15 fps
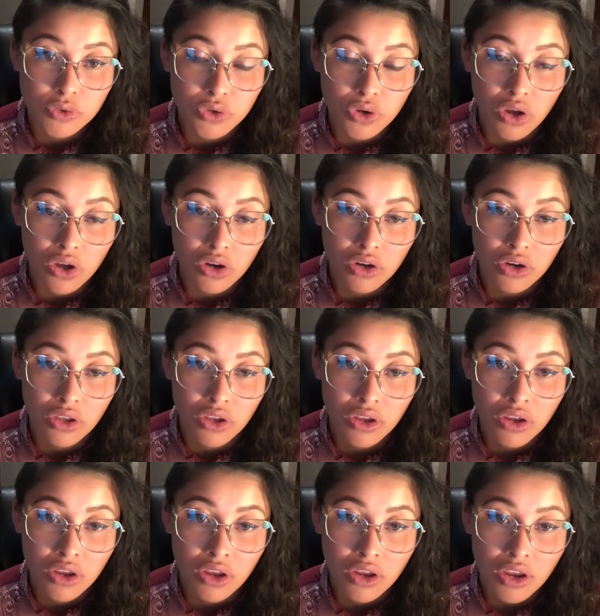or not.
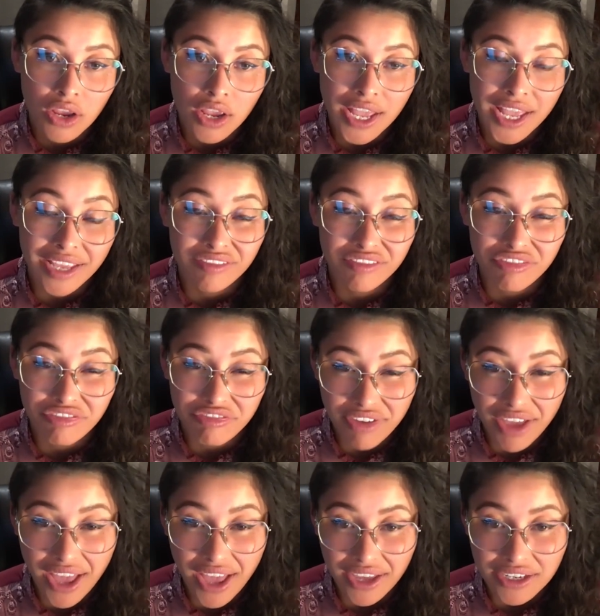In
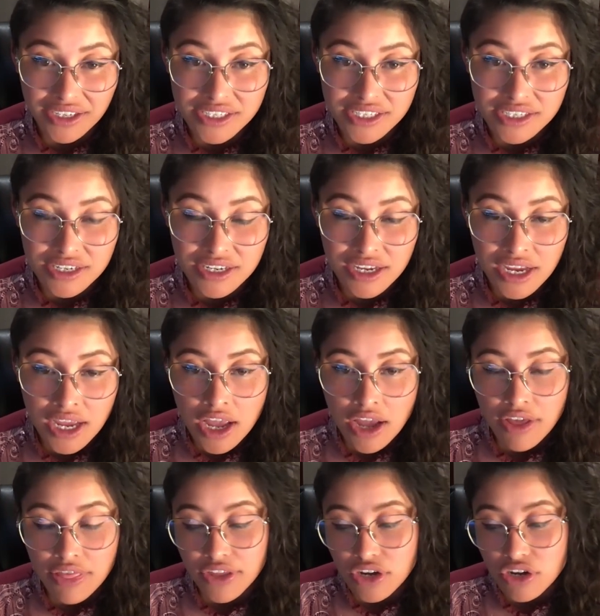fact,
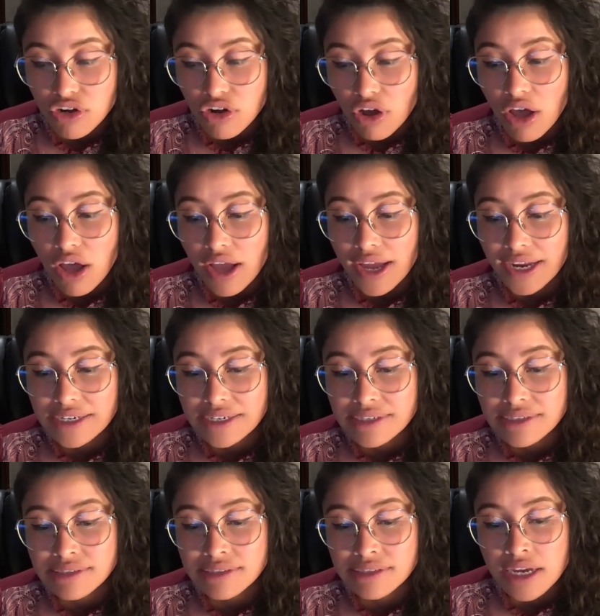the
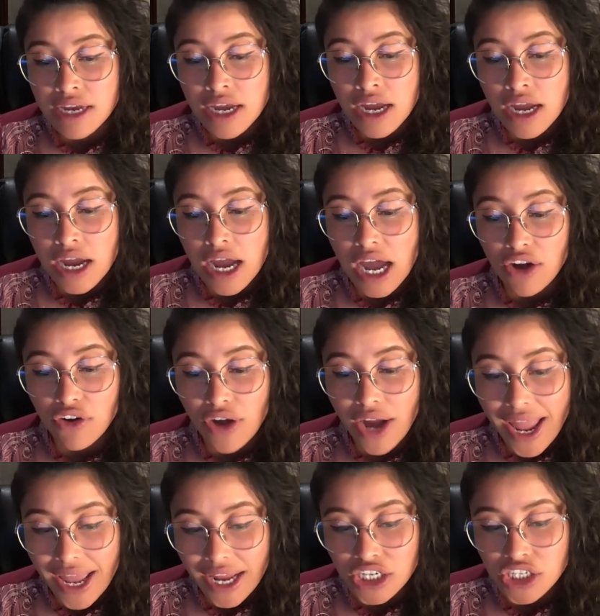9s are
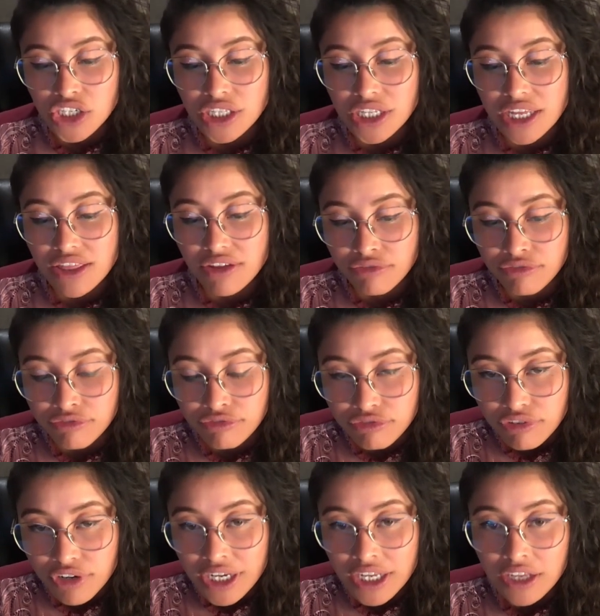actually the
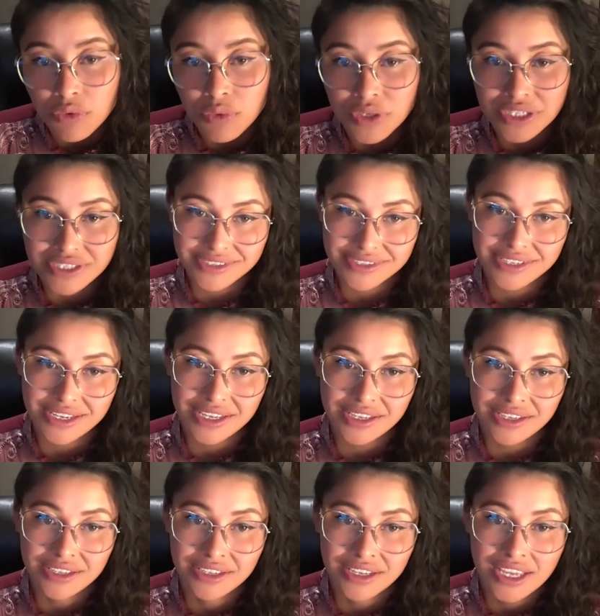
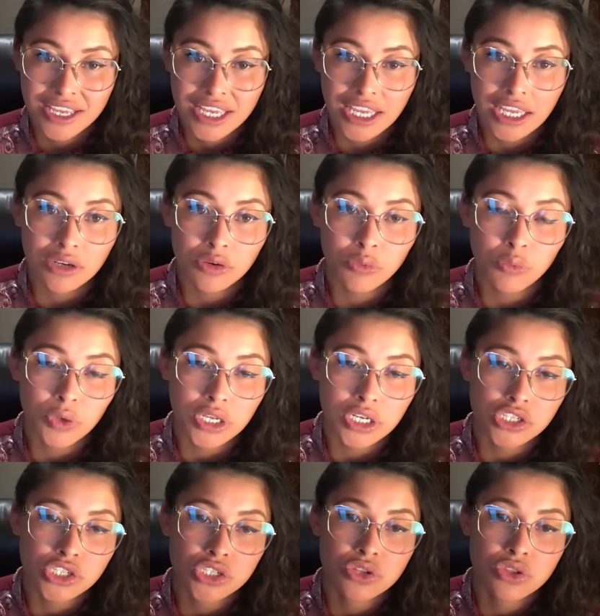frequency in
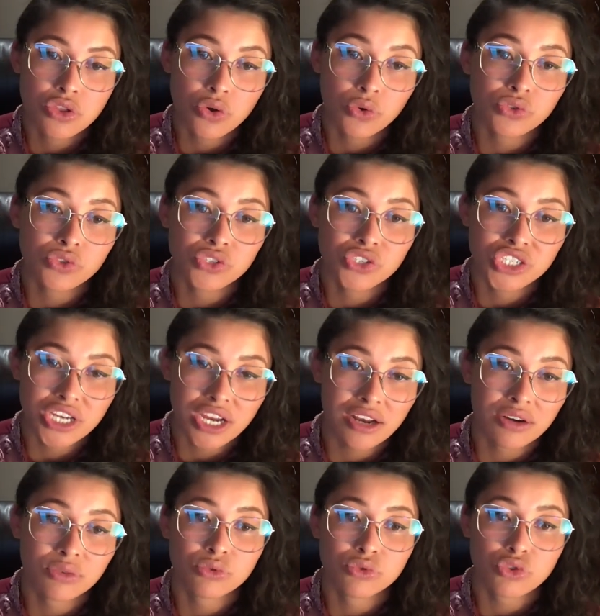which those
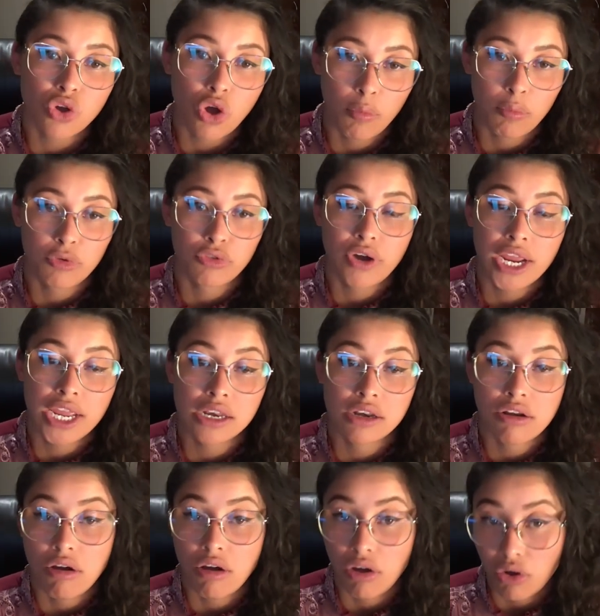channels operate
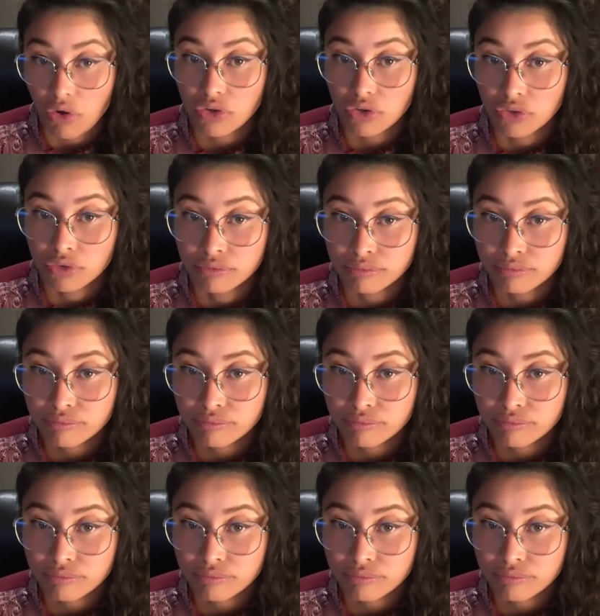on.